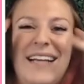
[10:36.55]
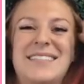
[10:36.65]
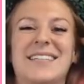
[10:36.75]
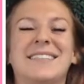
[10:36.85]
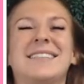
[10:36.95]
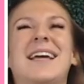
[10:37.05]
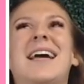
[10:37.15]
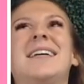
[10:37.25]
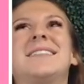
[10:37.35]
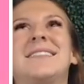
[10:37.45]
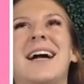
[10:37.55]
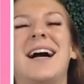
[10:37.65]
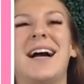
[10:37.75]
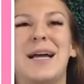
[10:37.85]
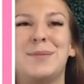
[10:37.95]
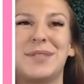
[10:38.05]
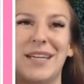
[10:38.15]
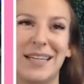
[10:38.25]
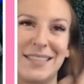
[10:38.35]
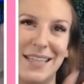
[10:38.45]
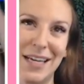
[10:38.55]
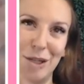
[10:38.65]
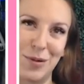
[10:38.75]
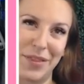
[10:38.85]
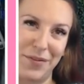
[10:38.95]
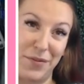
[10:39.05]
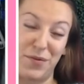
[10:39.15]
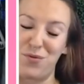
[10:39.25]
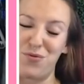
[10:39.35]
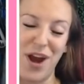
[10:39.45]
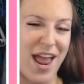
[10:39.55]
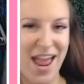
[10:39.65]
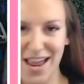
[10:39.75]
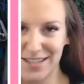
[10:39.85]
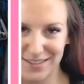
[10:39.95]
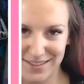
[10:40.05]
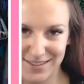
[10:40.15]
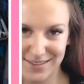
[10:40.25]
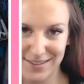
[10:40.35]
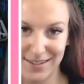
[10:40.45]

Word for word: It's a nice time to get together with friends.